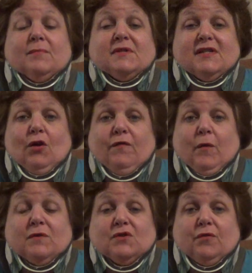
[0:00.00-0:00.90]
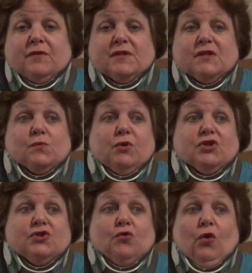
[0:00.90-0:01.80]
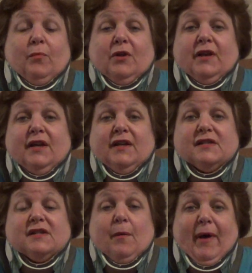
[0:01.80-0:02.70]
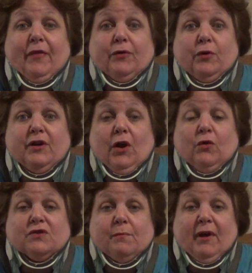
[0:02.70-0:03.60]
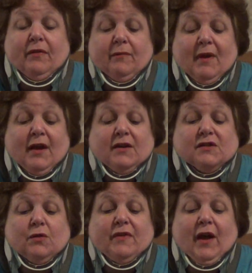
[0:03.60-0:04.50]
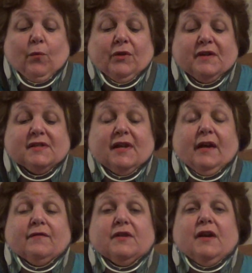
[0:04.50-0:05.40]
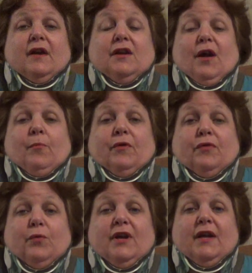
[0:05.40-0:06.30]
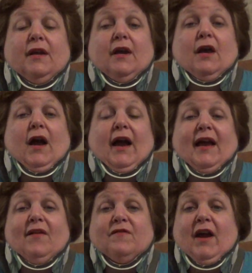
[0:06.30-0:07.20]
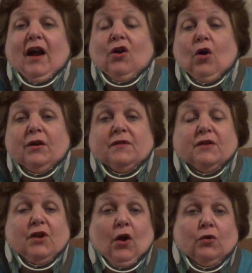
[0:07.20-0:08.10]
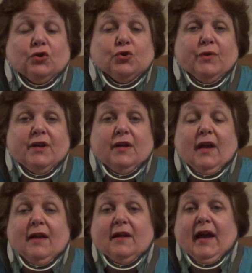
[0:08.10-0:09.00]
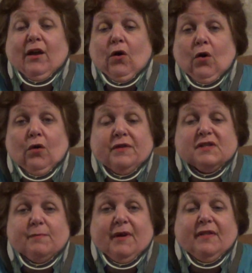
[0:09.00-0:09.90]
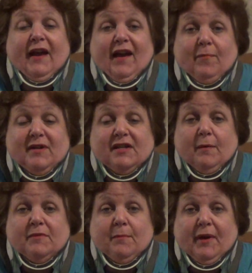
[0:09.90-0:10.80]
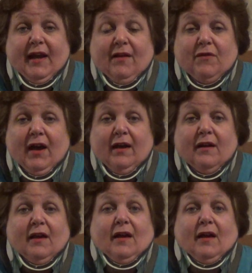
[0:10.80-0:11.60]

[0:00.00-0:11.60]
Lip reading: cell phone services, which normally is about $30 a month. So that really saved. Number three, I have not gone to the Dollar Tree at all this month. I have been tempted, but I have not.